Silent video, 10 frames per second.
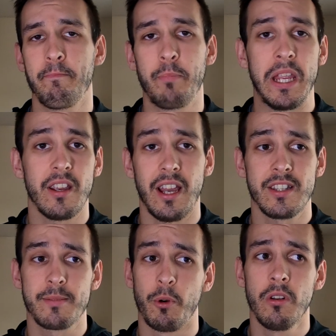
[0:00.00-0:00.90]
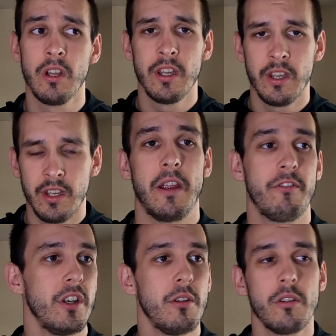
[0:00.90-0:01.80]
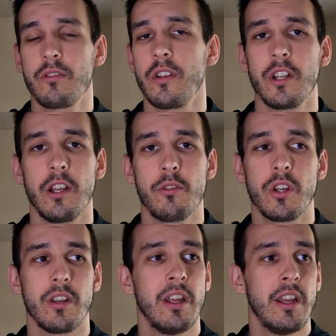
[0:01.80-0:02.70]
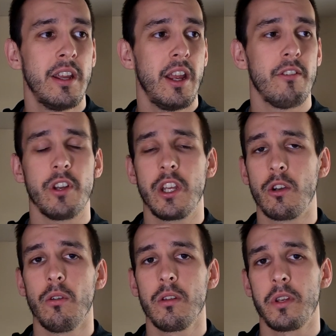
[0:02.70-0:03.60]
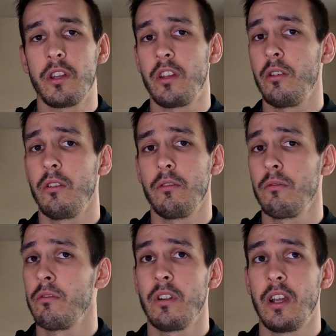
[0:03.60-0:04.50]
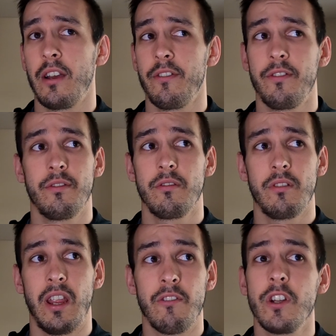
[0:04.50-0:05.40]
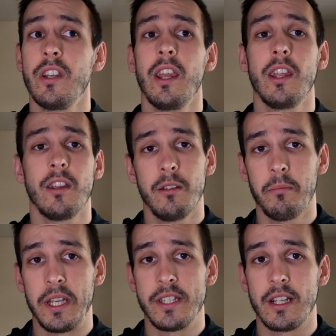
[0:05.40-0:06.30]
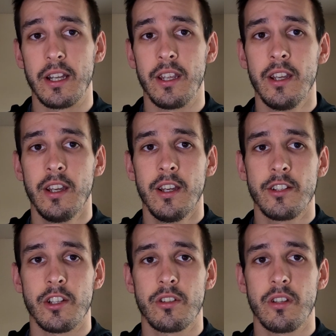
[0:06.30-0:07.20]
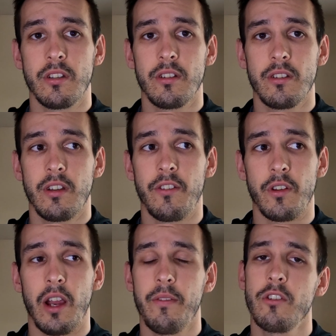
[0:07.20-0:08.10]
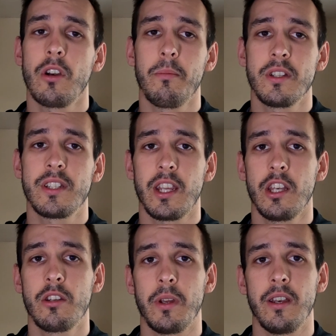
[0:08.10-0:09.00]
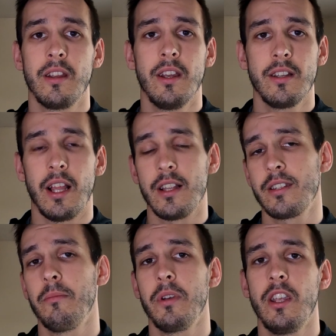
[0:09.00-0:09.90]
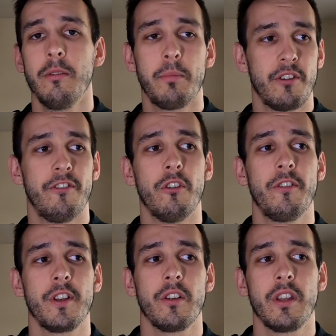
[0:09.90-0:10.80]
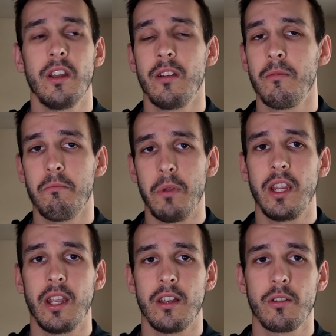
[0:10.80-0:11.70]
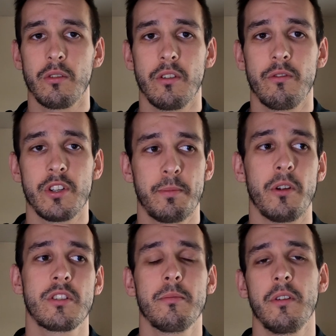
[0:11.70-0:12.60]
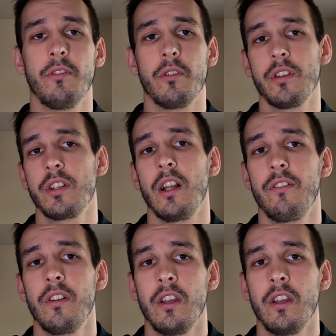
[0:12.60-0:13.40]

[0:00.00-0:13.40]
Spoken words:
big and small. Every New Year's resolution, every goal that you have every day, basically. Just if you're having trouble sticking to it, tell somebody, put a forfeit on it, make it sort of responsible for yourself,